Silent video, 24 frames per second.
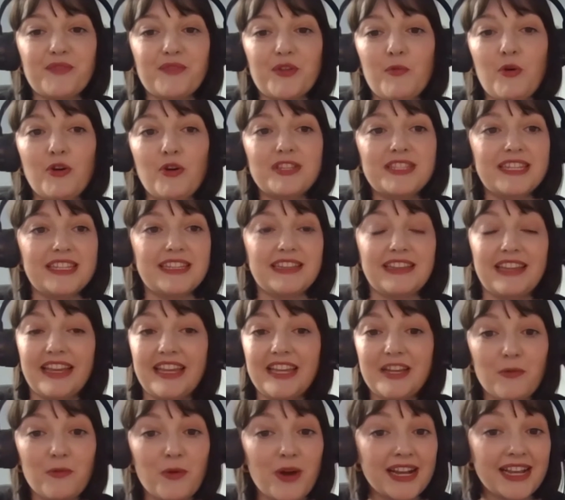what's it
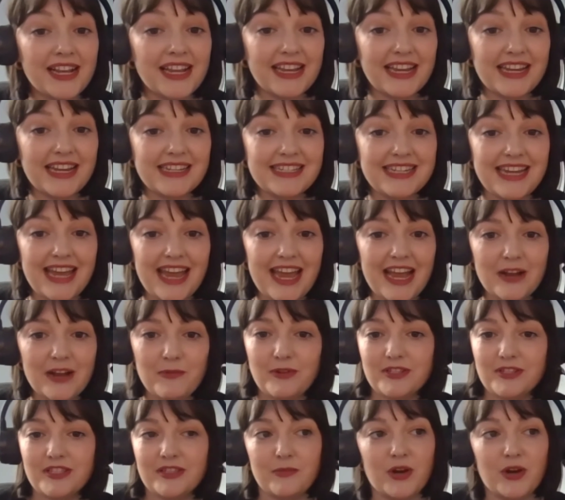like working in tech,
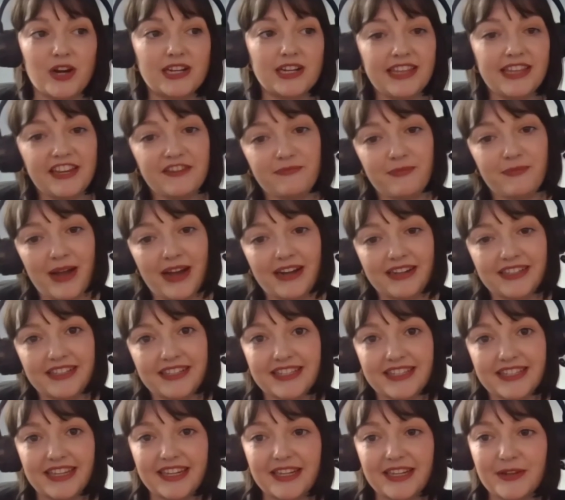what's the work-life
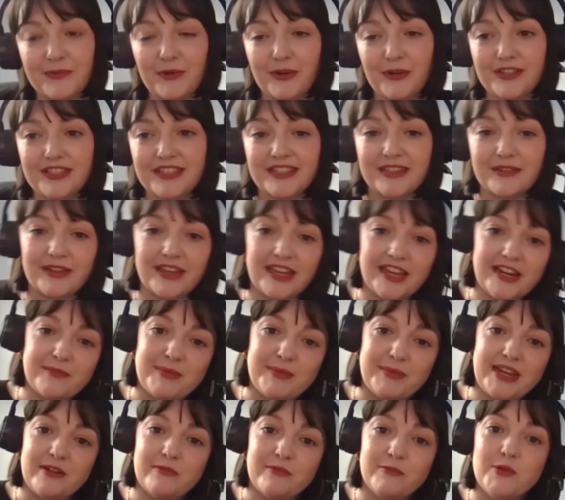balance like, what's it like
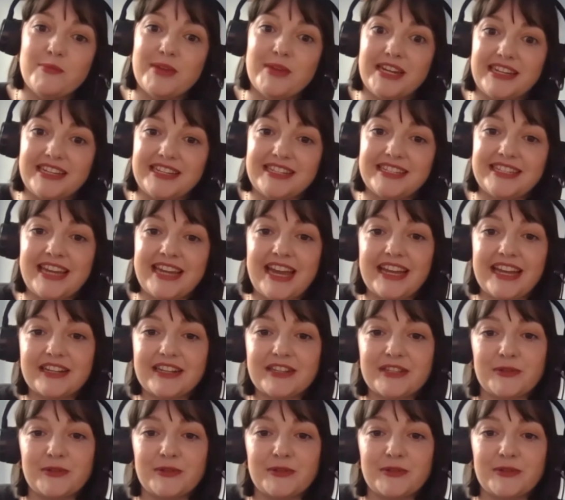being a woman in tech.